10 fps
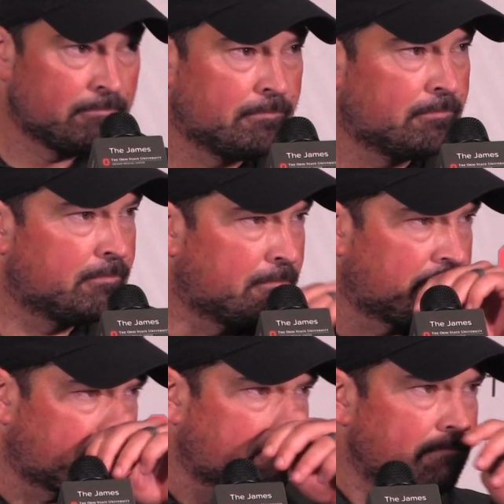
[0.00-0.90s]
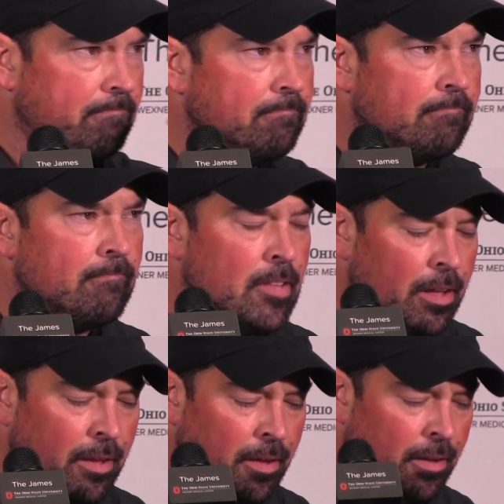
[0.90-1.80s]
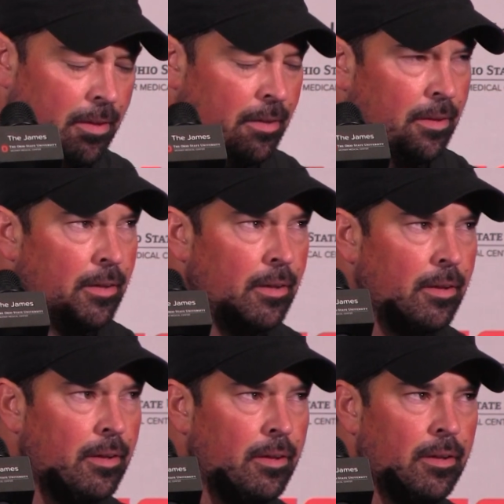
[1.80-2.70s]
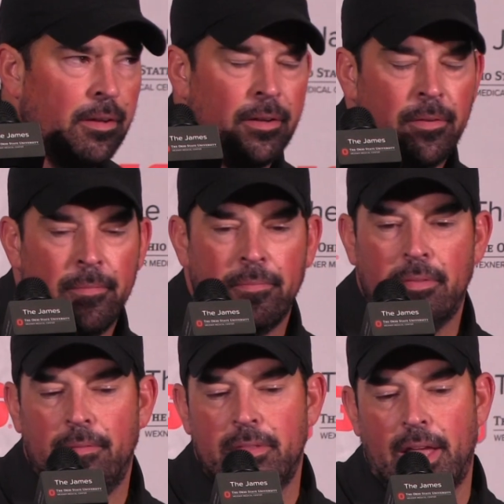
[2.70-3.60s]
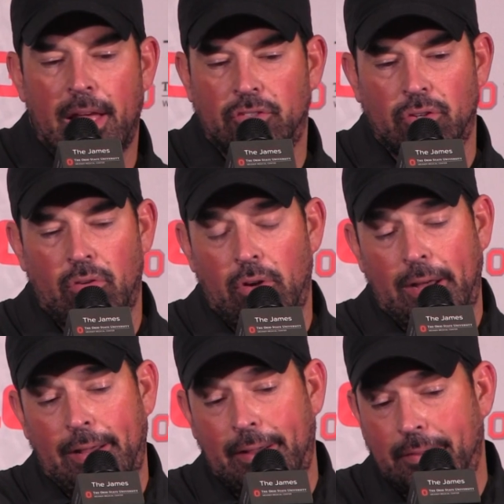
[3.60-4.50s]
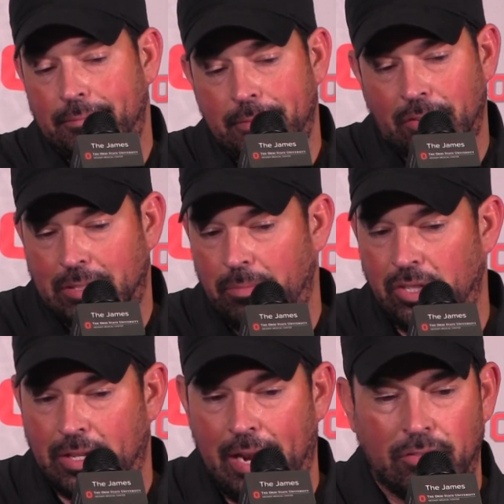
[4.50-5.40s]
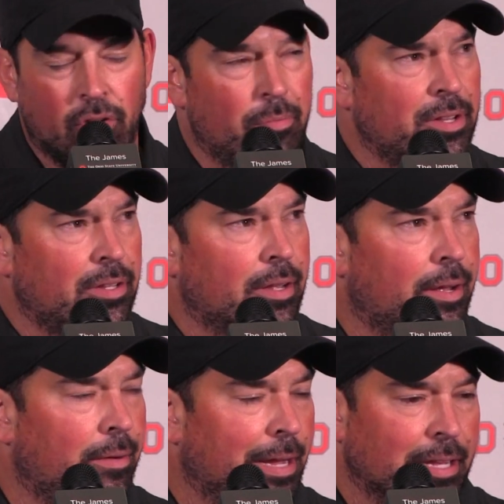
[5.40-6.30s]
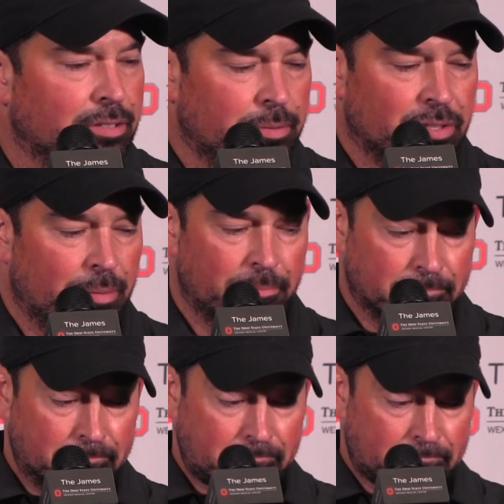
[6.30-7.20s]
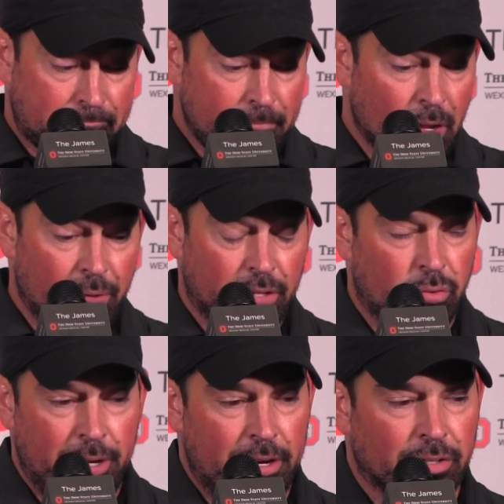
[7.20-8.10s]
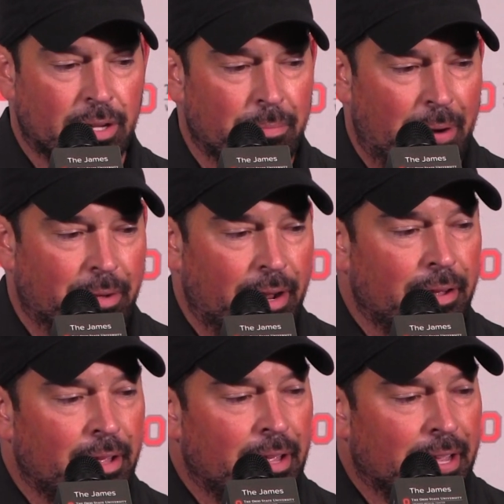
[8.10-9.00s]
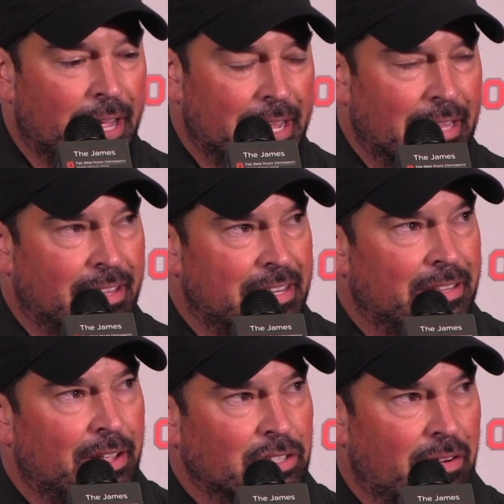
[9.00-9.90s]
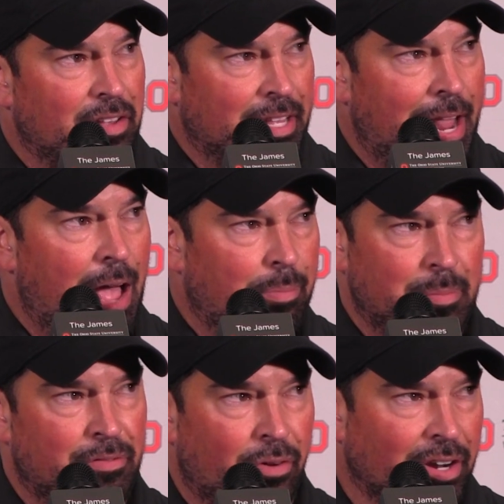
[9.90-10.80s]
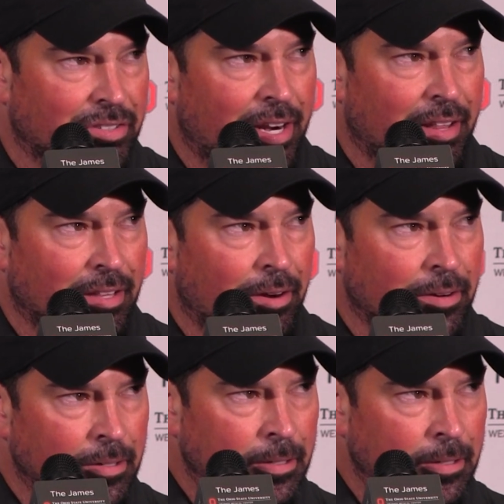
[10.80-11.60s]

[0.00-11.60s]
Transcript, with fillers: in the second quarter that it looked like you totally leave the sideline after all that? Yeah, so um, you know, someone just kind of told me, uh, I guess there was some with a tweet or something. I'm going to kind of get the details of everything that happened before I say anything there